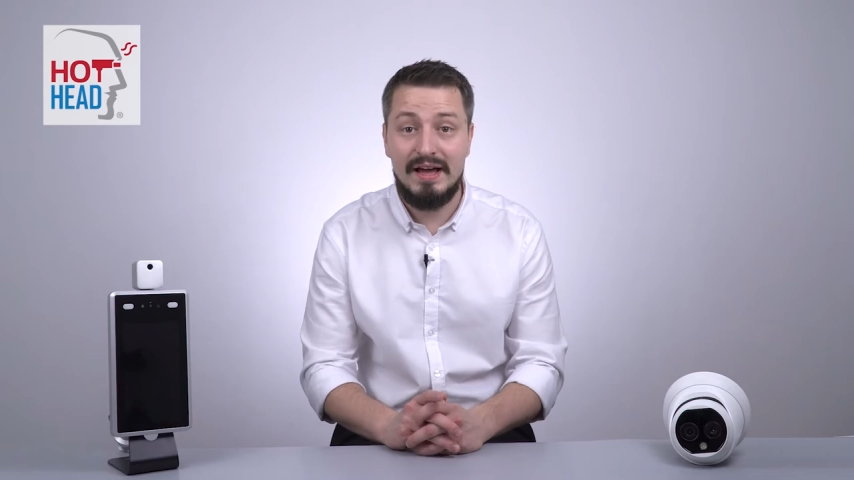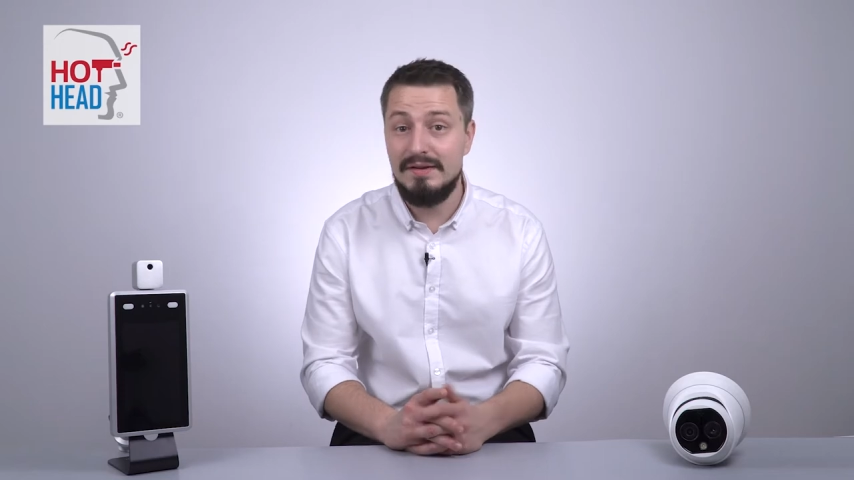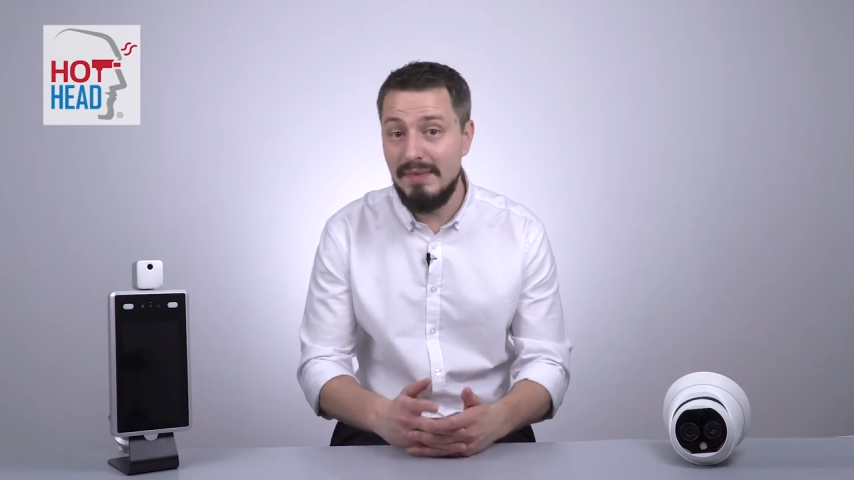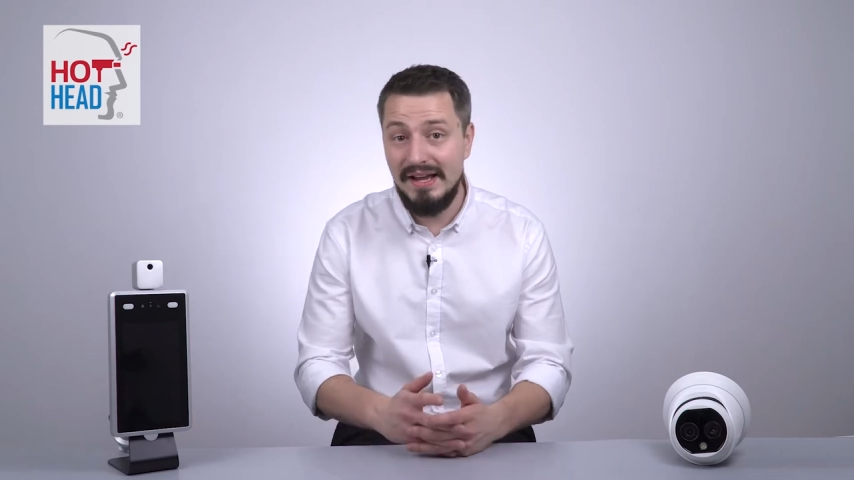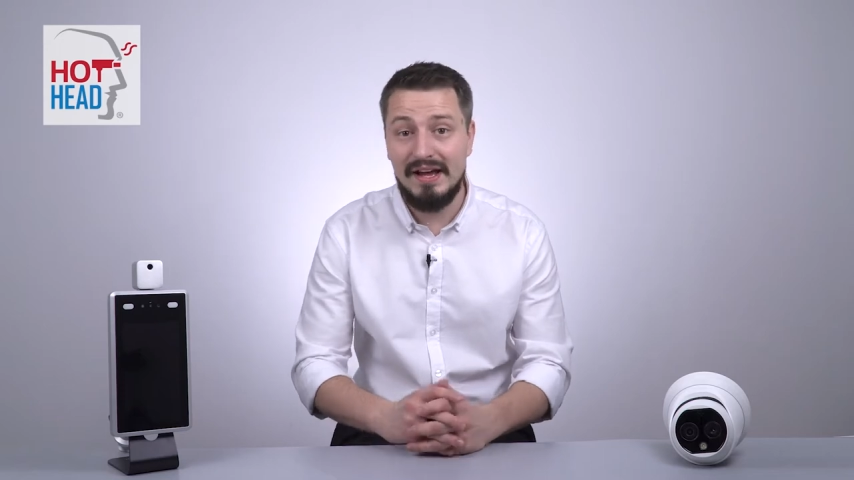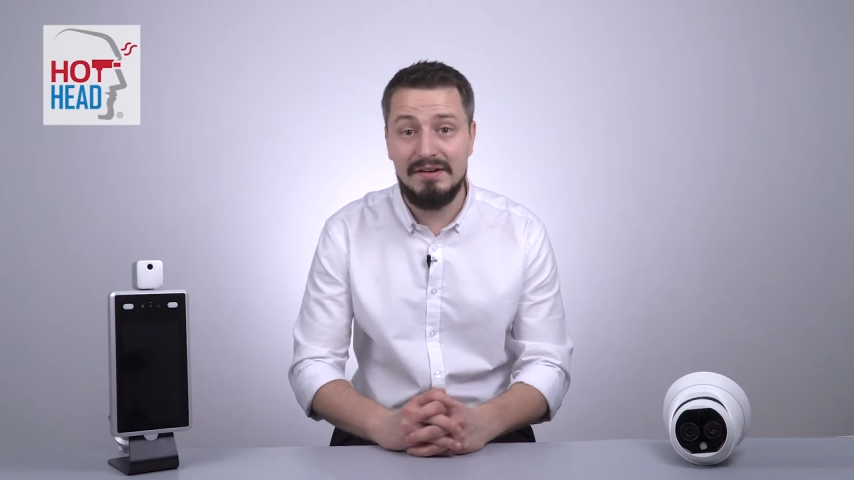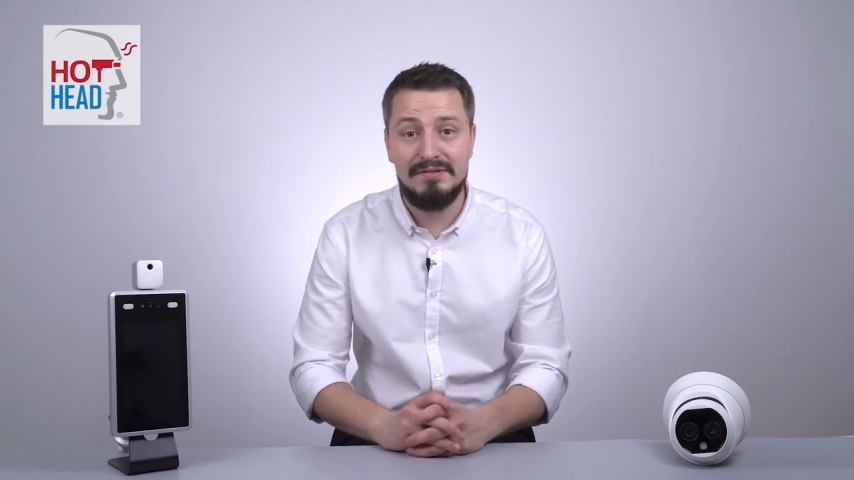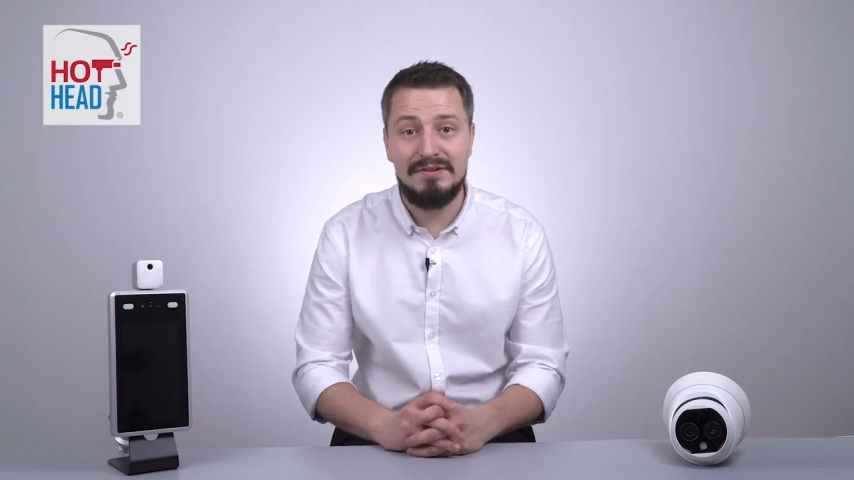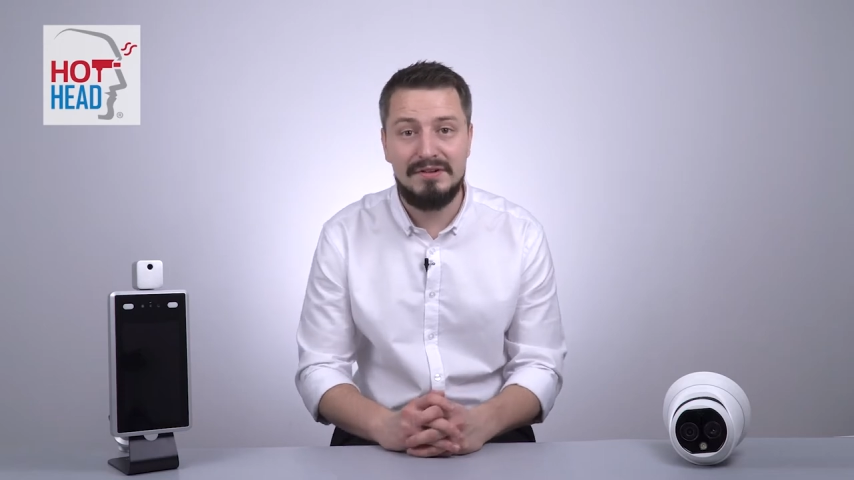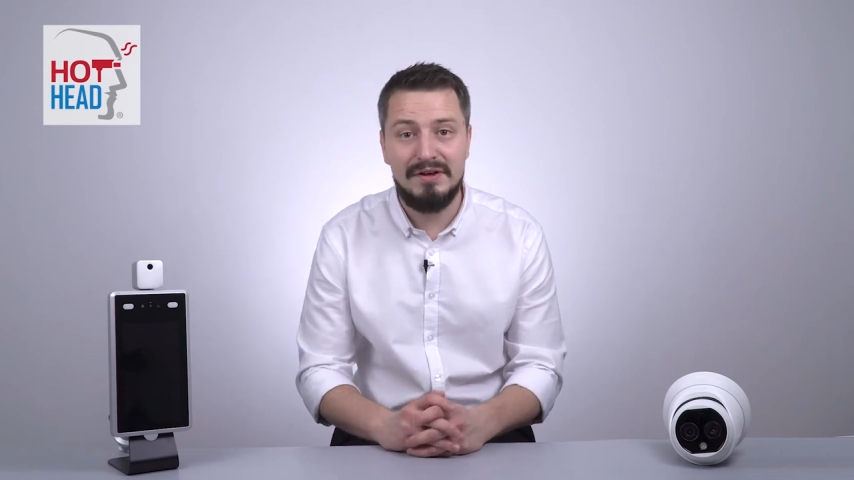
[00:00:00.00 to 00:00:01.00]
and may have
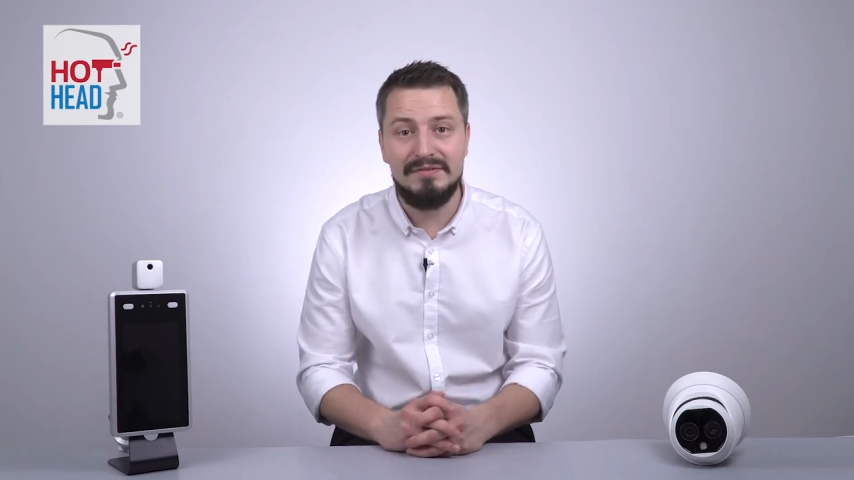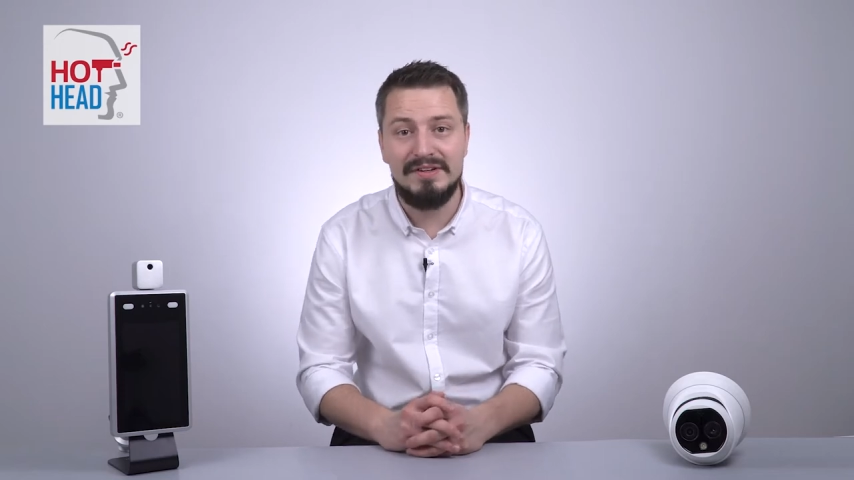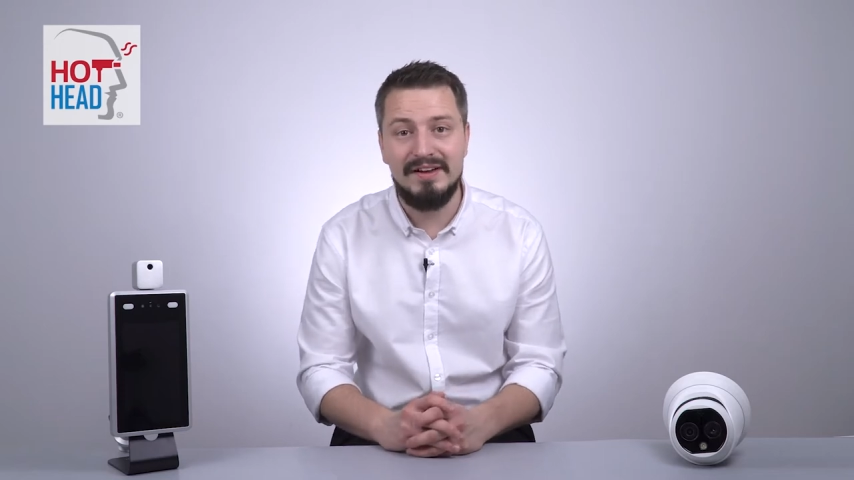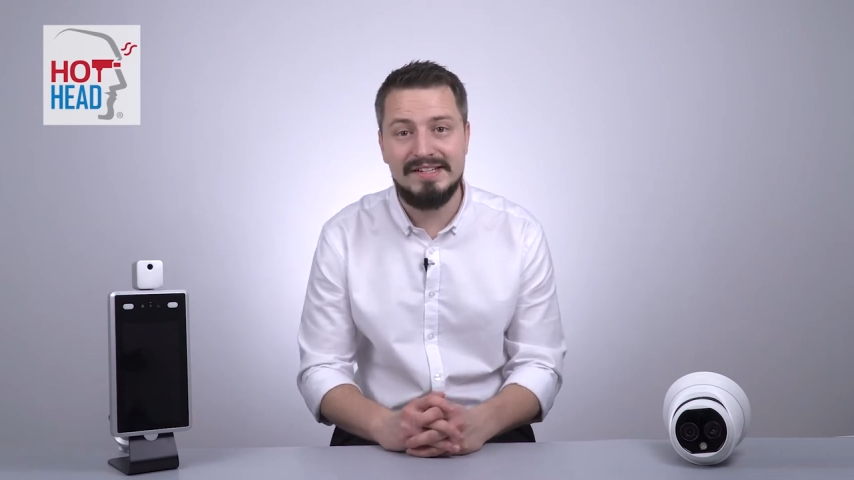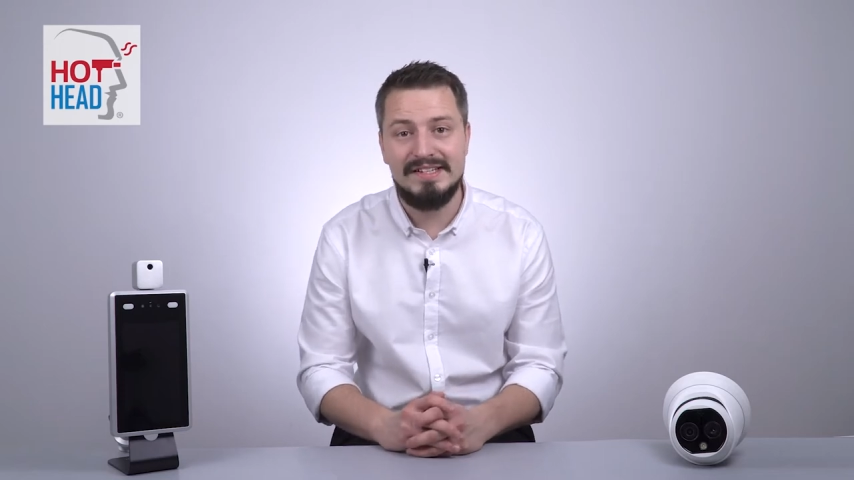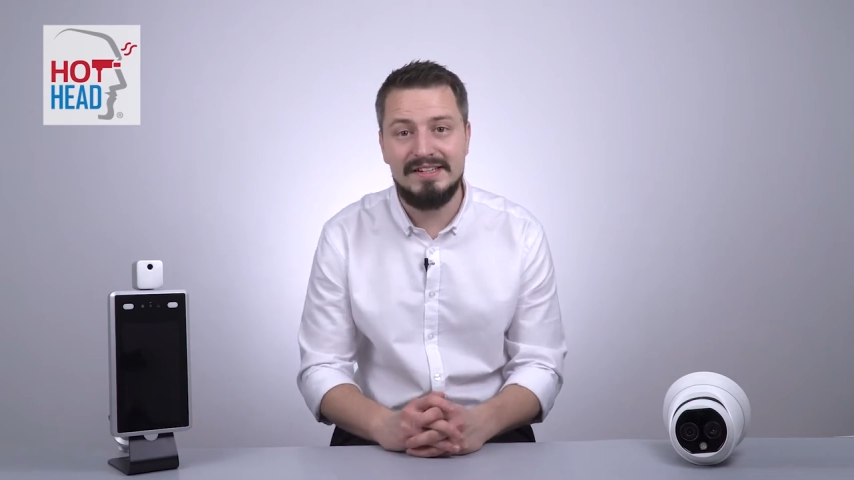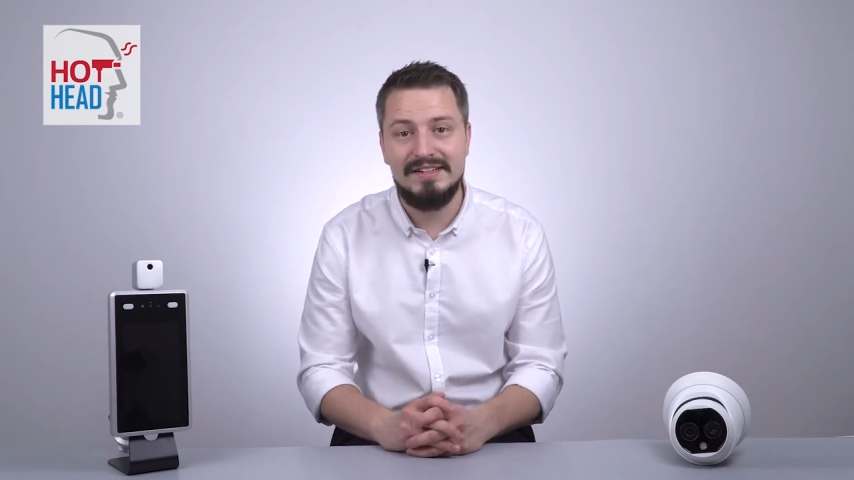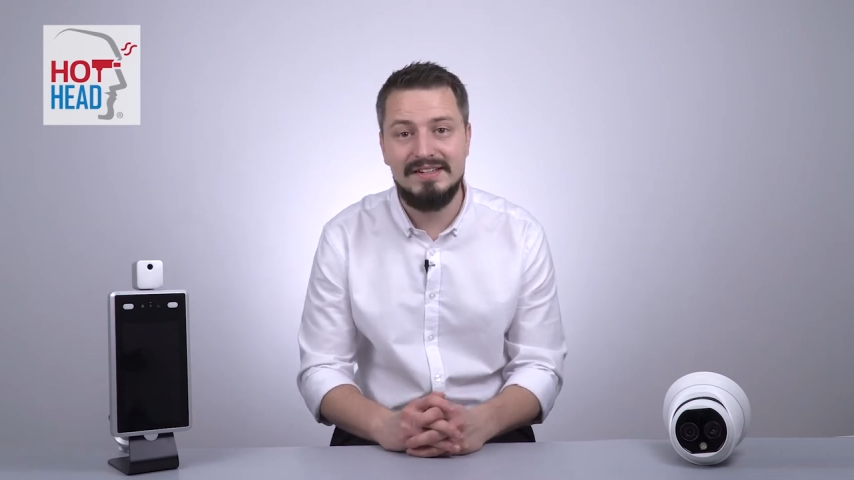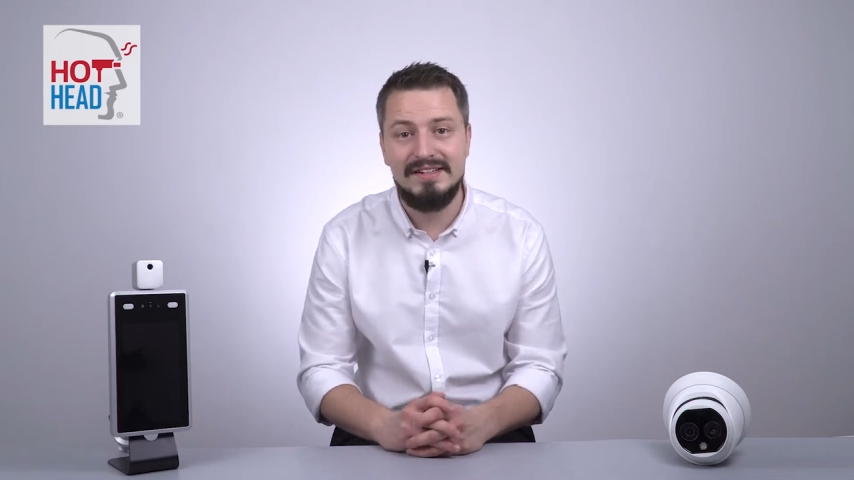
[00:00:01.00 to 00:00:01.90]
COVID-19.